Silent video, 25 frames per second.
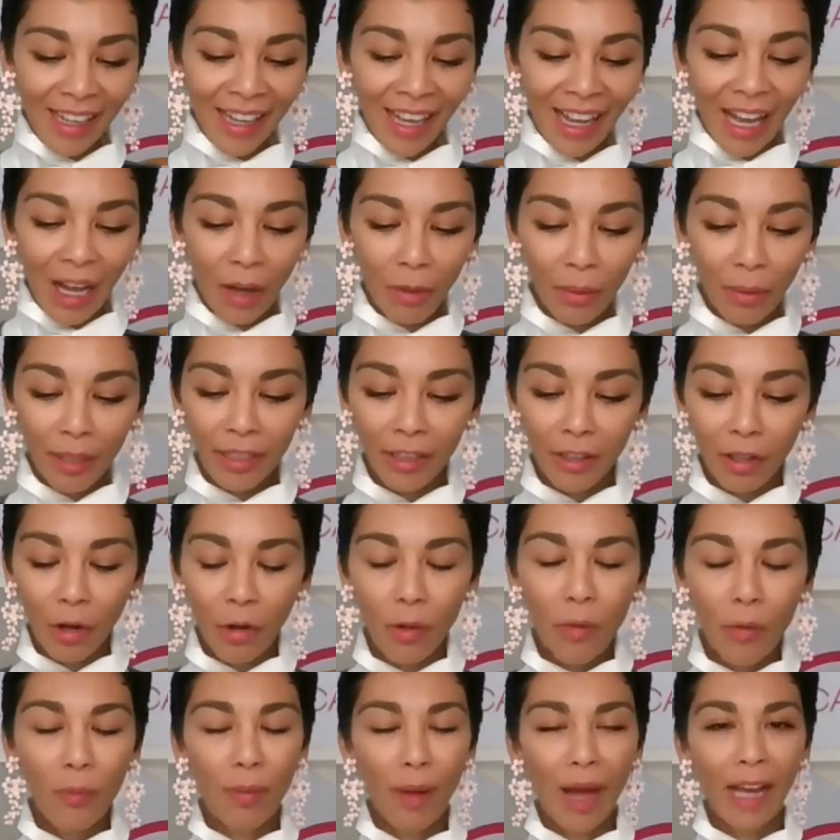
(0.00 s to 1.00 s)
I want to
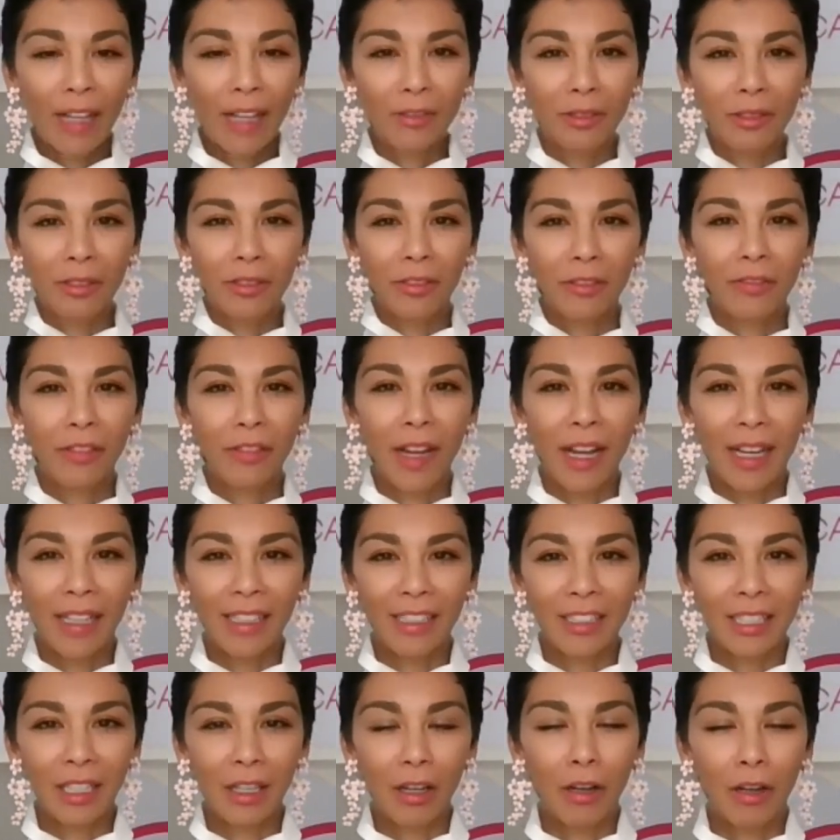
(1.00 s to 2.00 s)
go back to the
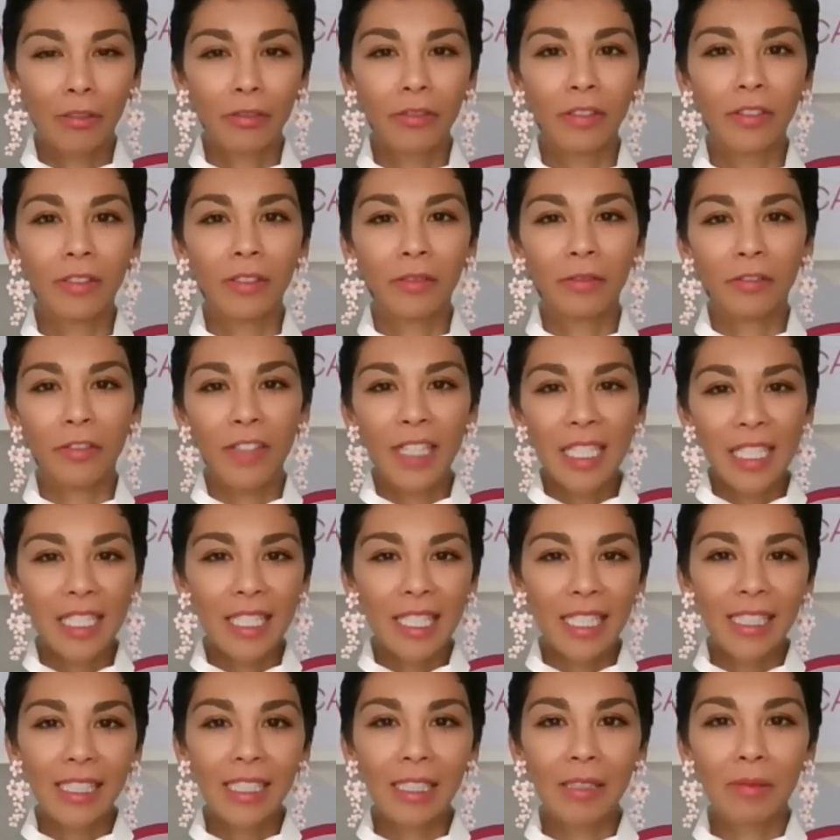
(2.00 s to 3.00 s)
fact of
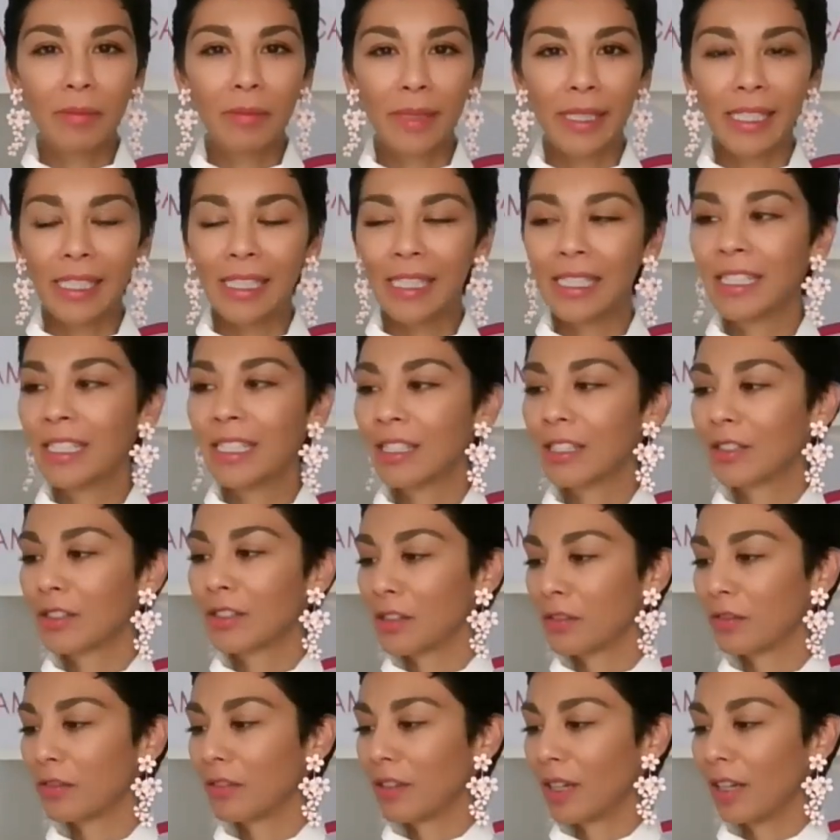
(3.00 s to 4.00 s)
fintech can be
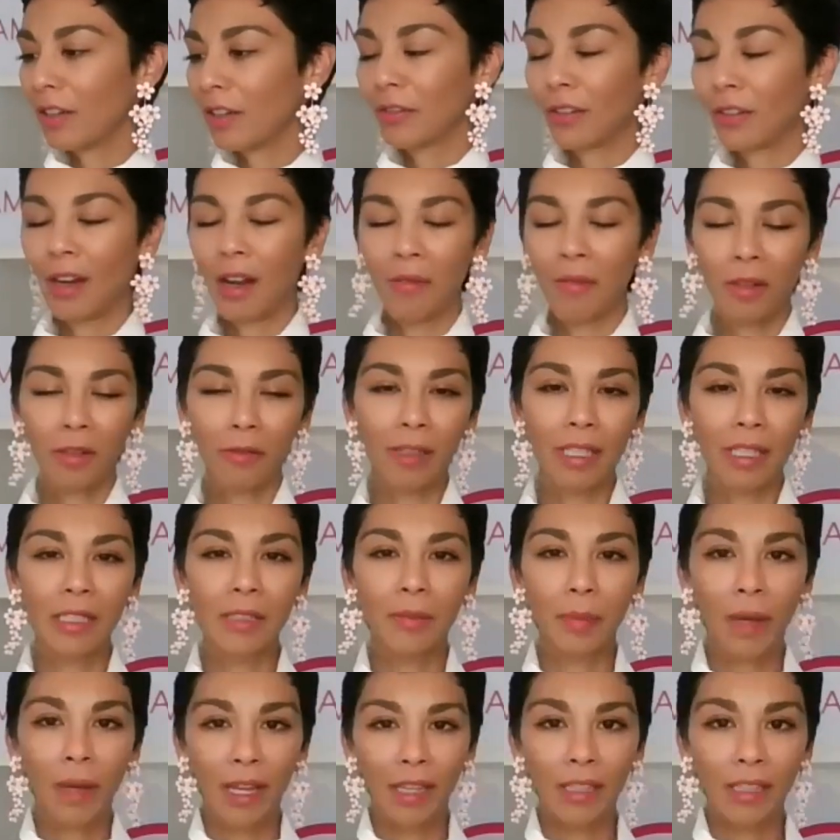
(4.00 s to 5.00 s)
different for everyone
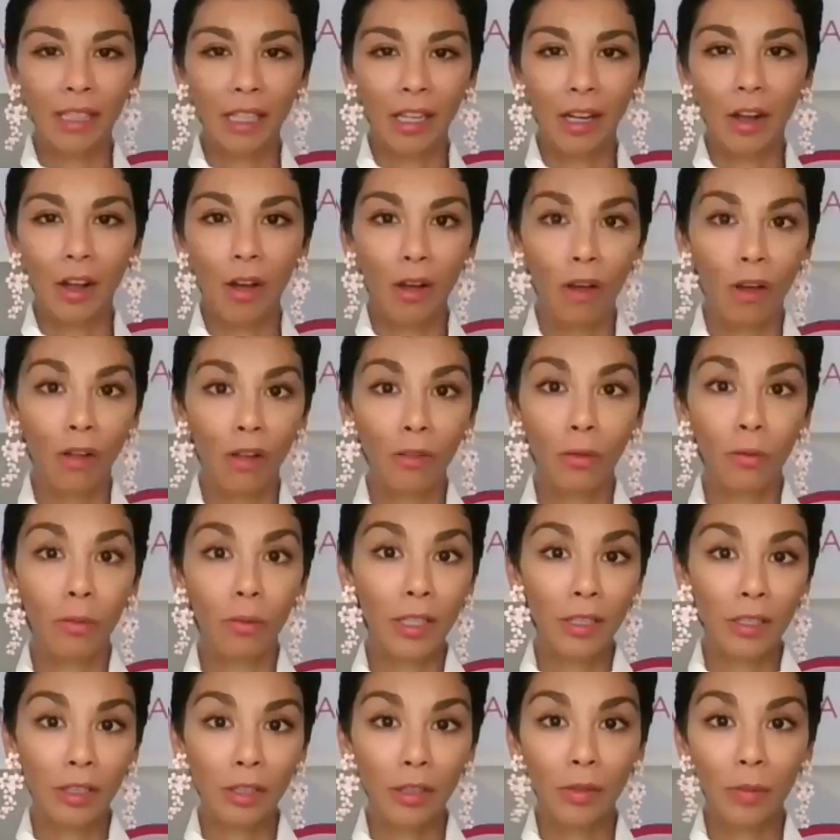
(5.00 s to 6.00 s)
depending on
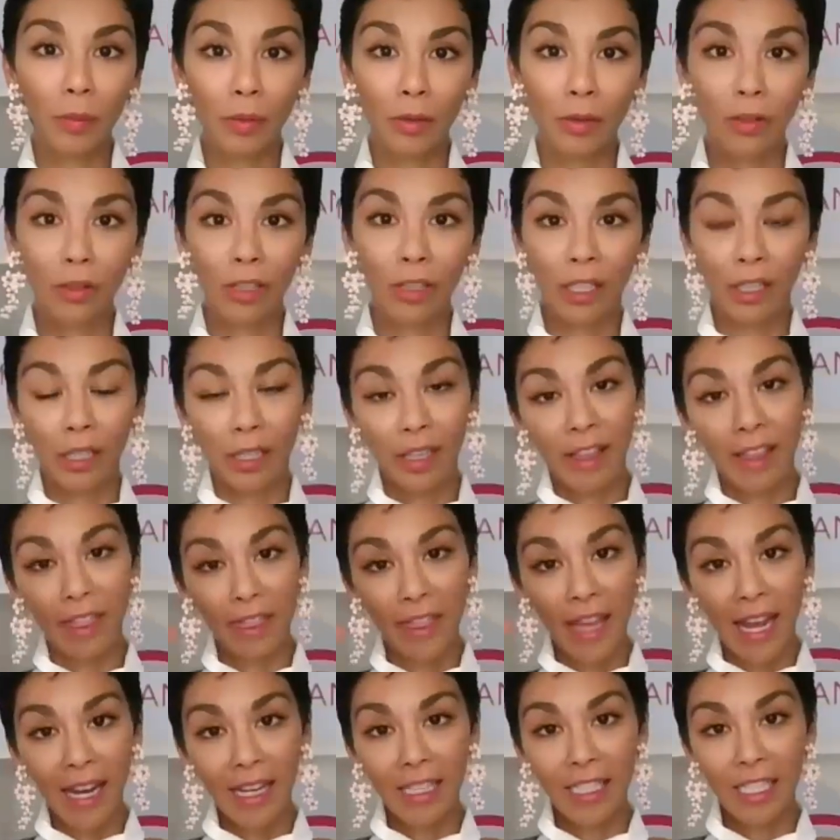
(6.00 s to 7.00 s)
where do you put
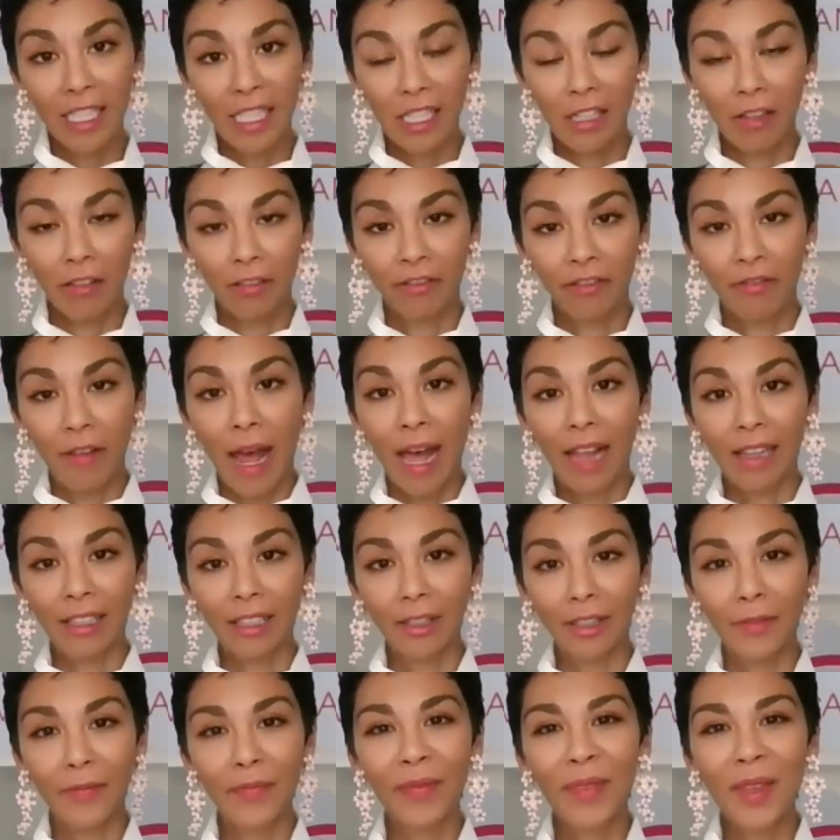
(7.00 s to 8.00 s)
that idea of
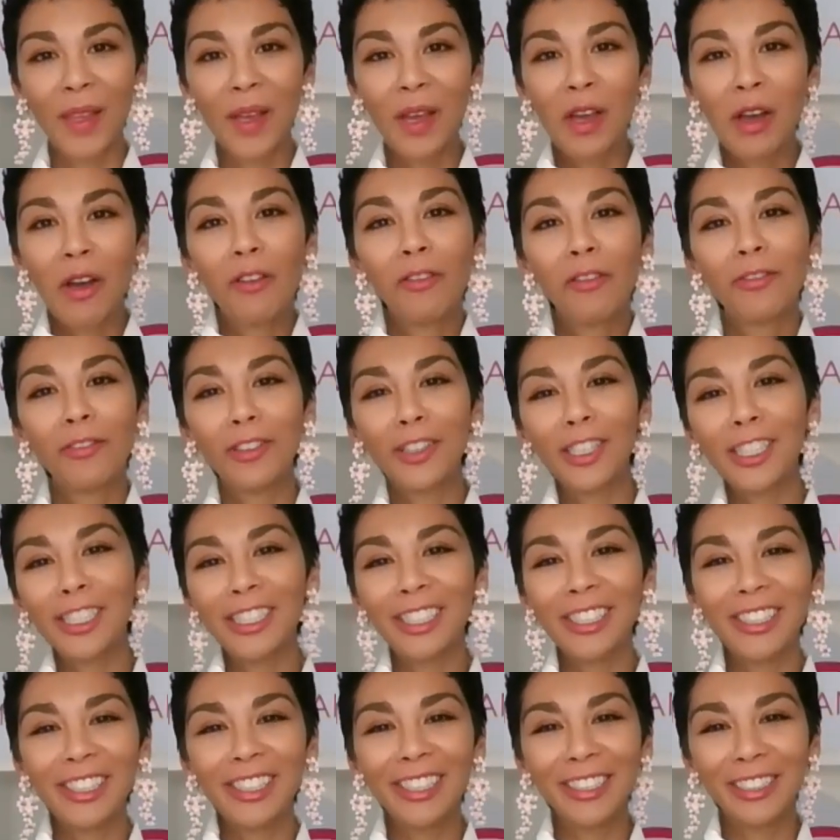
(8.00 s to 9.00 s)
value. Sure. For
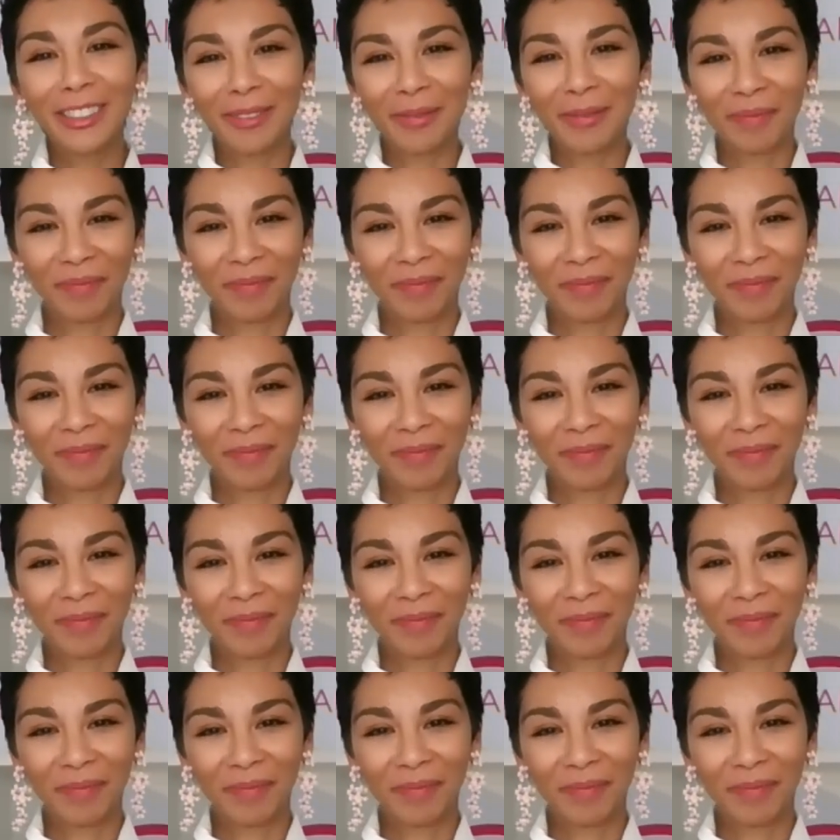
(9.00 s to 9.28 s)
you,